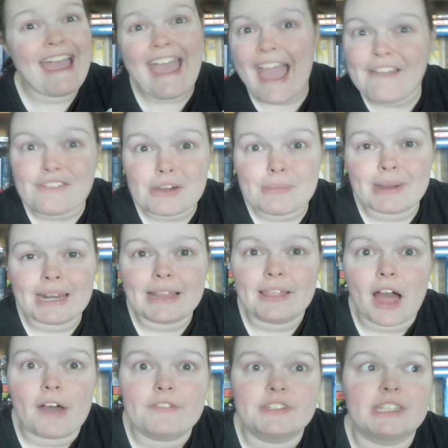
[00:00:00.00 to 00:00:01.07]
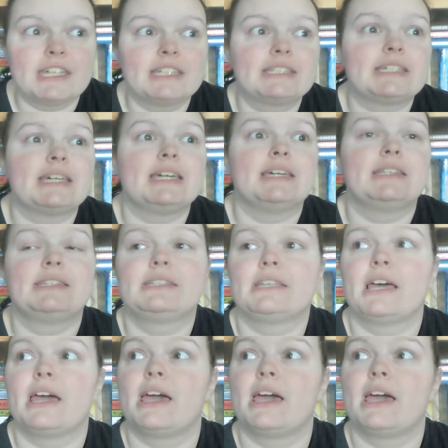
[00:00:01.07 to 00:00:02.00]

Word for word: Everybody loves it. It's